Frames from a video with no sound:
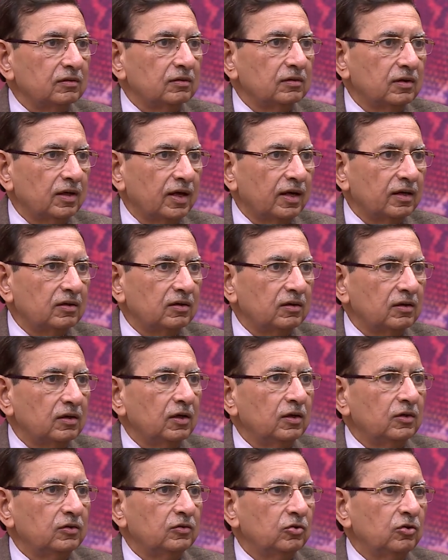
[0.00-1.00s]
that
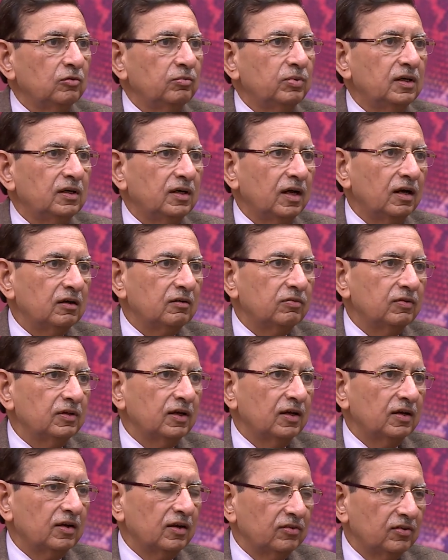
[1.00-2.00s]
should be dealt with
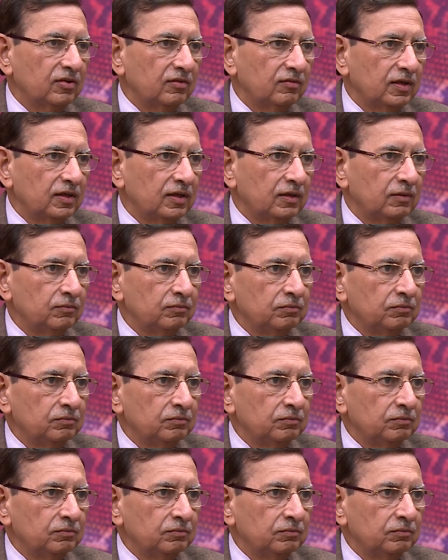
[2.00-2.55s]
aggressively